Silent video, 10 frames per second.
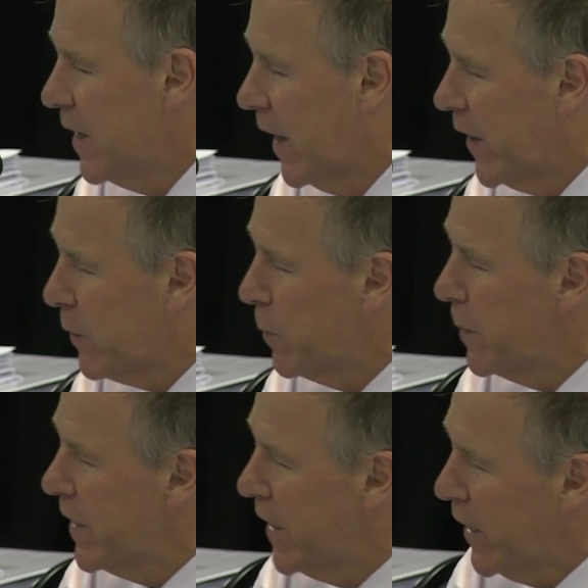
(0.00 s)
And that would be
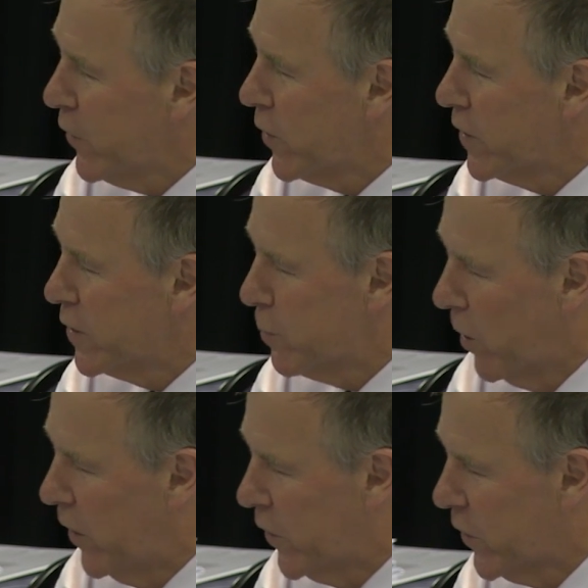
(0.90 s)
a natural
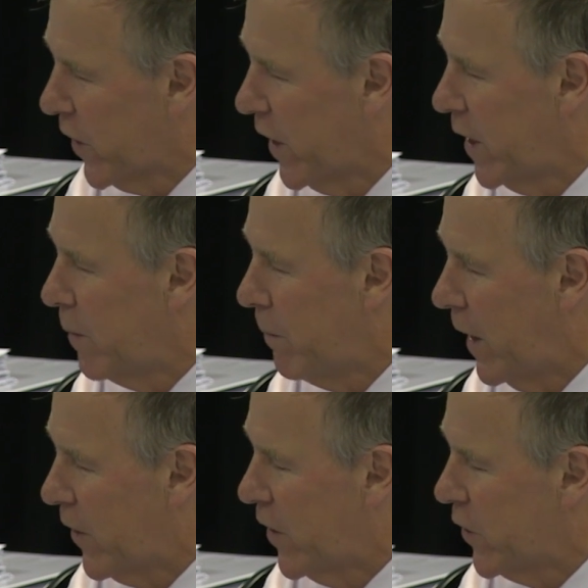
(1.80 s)
response in
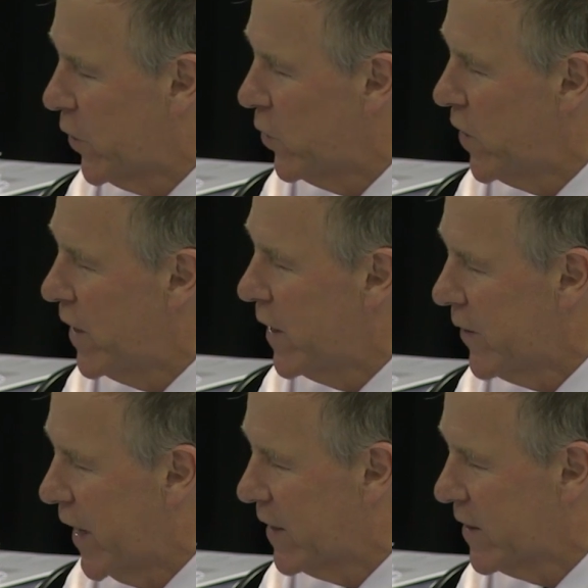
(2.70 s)
mothers who don't have
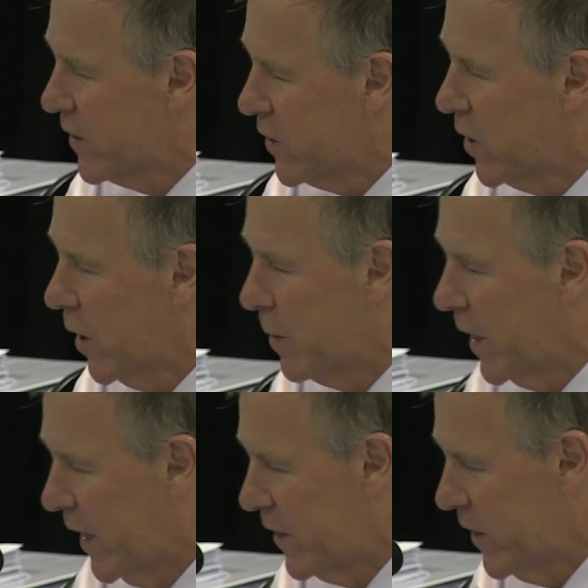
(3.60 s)
access to
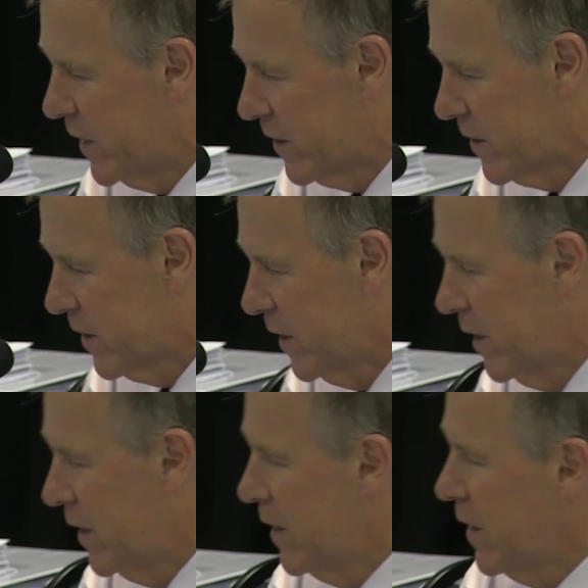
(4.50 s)
carbohydrates.
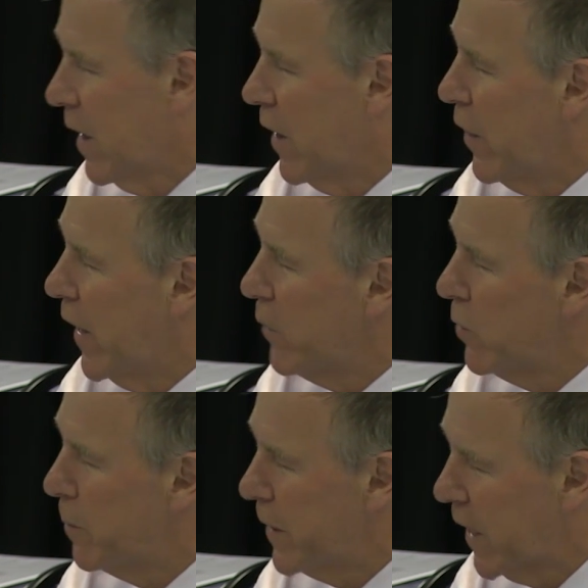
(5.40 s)
They
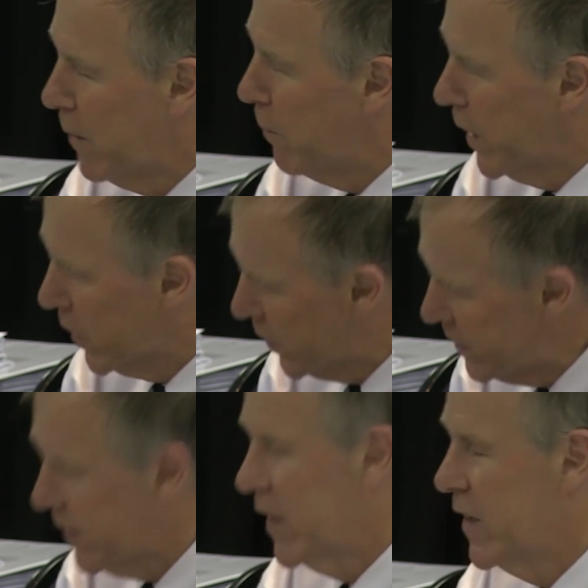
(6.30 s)
would become
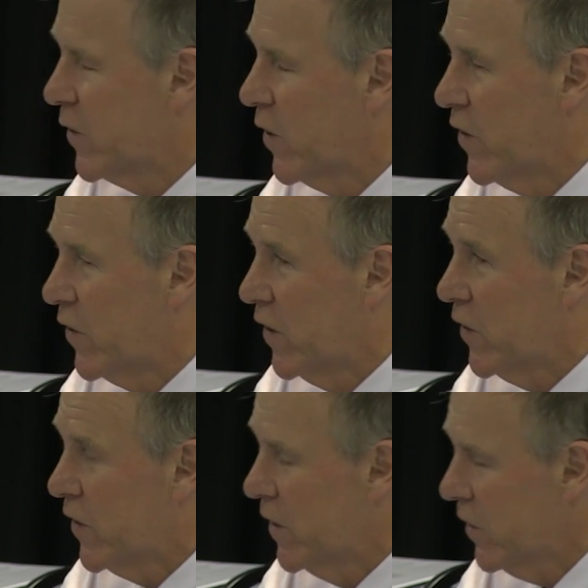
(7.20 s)
increasingly insulin
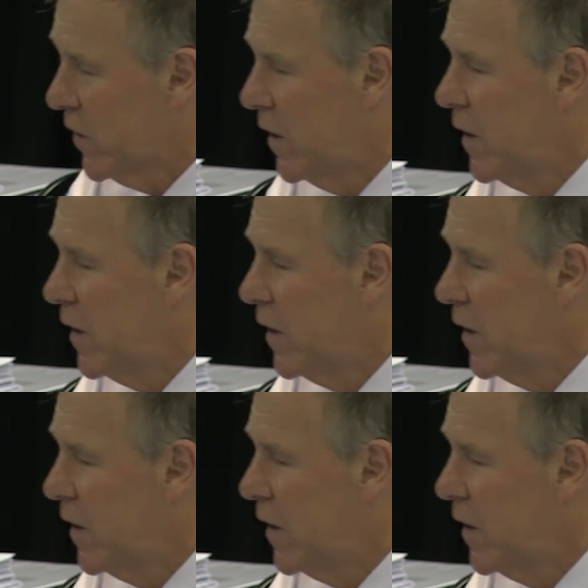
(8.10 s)
resistant.